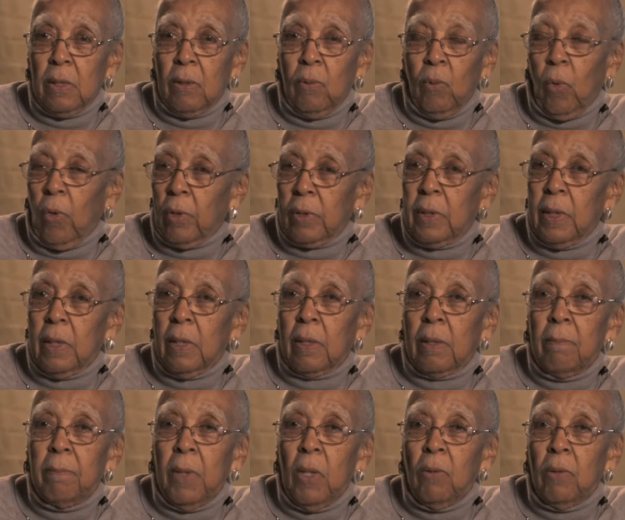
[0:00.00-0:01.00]
and worked in the
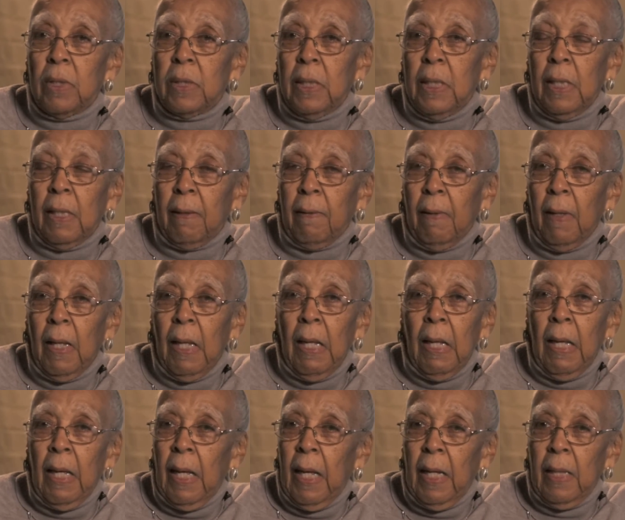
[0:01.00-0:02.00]
community
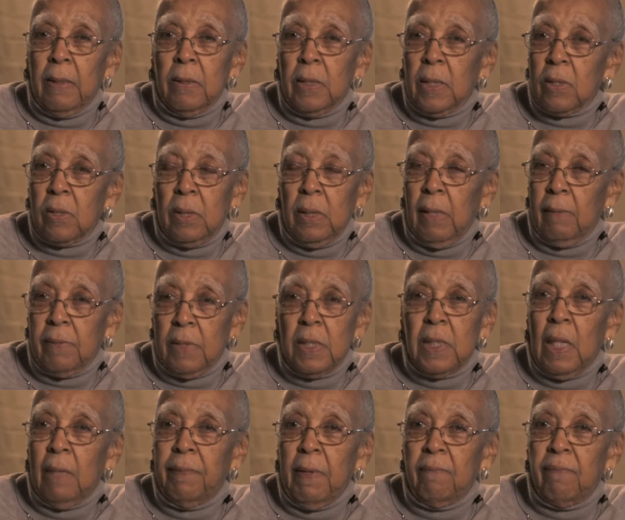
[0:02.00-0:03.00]
and just
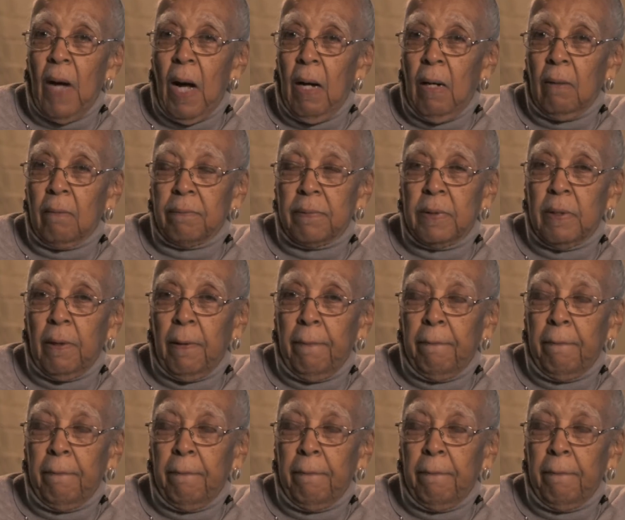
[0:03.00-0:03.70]
have evolved.